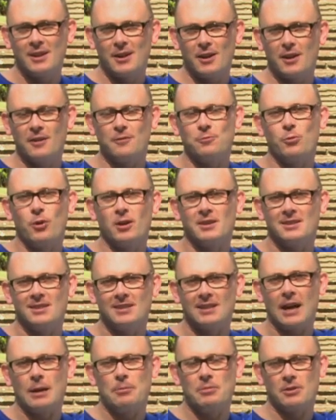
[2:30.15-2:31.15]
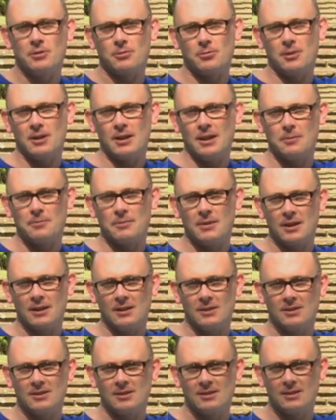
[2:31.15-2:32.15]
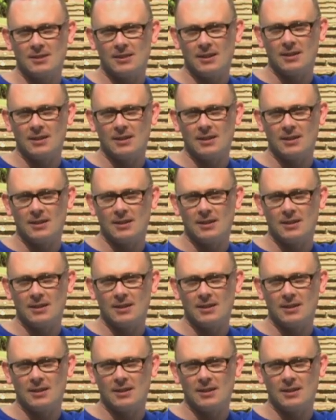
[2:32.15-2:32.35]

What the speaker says: of what Sabbath really means.